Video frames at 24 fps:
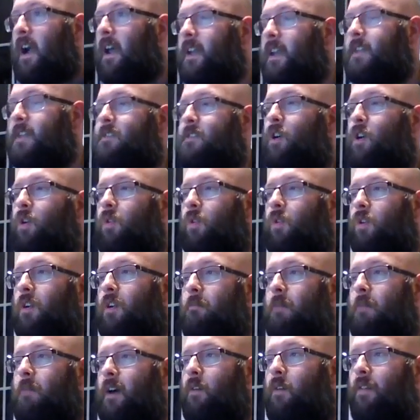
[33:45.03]
And it's
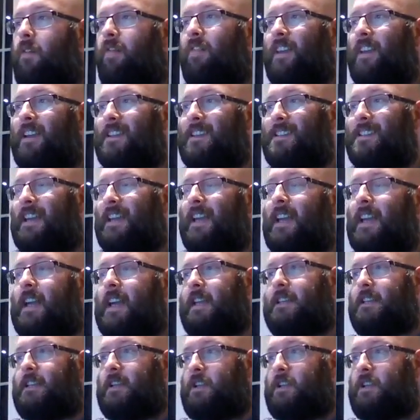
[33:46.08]
all about things
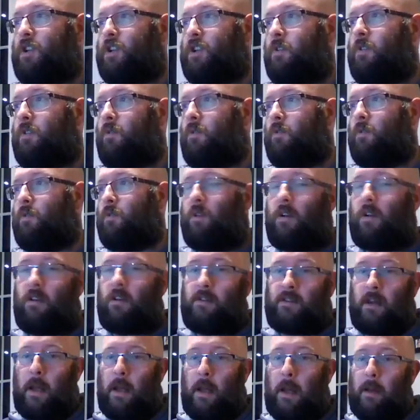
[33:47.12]
connected to the
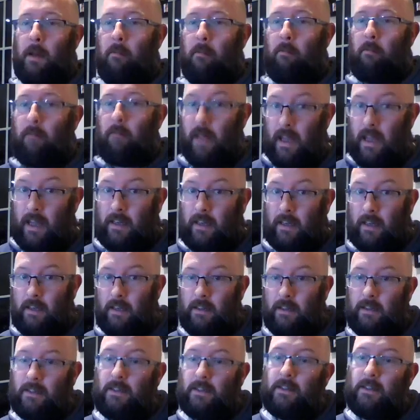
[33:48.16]
word big.
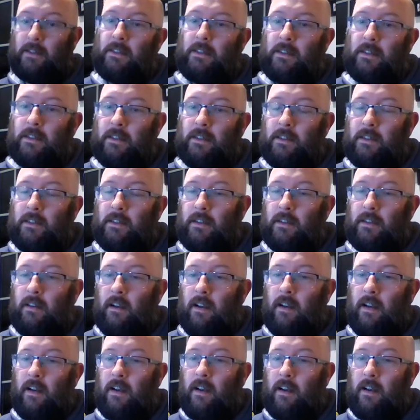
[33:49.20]

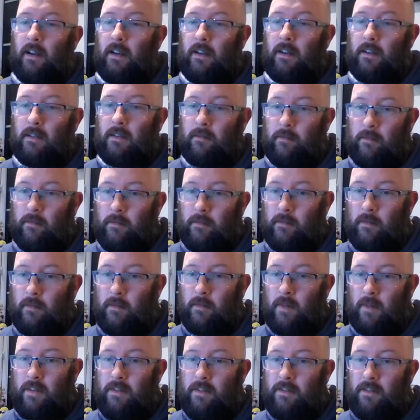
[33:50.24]

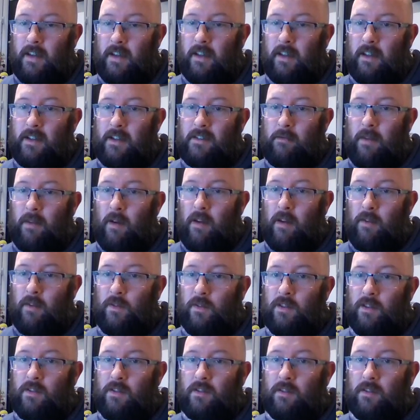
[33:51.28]
I think that's about it
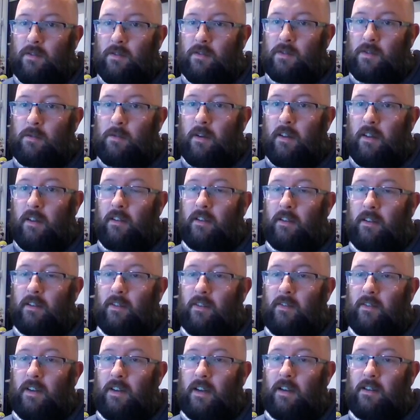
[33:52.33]
for the scores by the
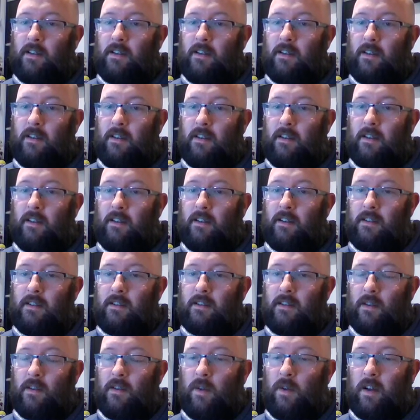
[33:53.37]
looks of it.
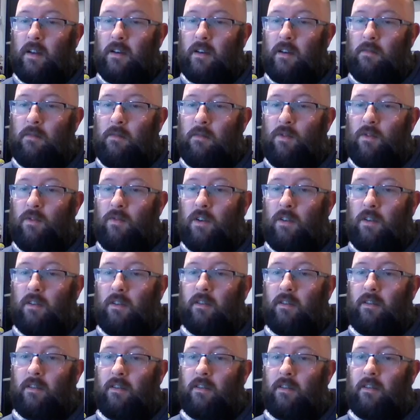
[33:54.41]
So we're going to move
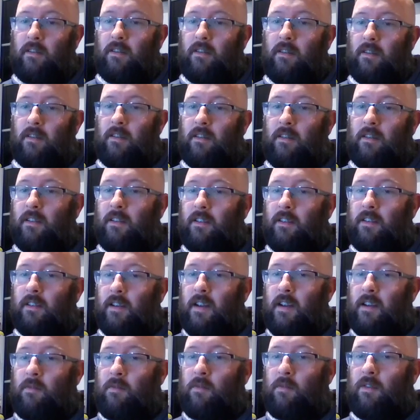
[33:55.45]
on.
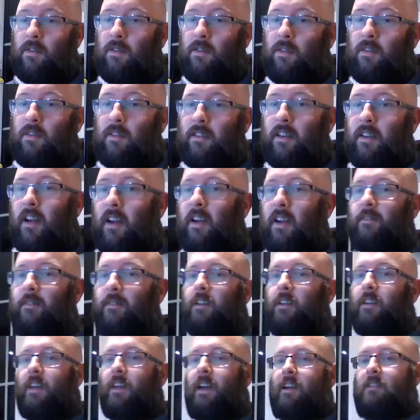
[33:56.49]
Any more? No.
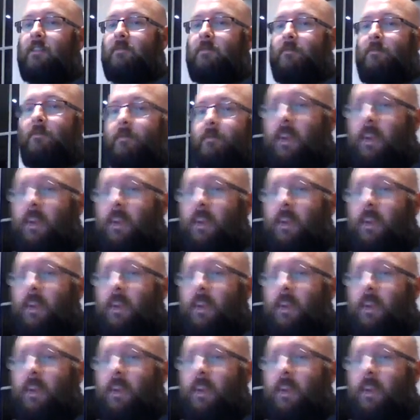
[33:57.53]
Okay.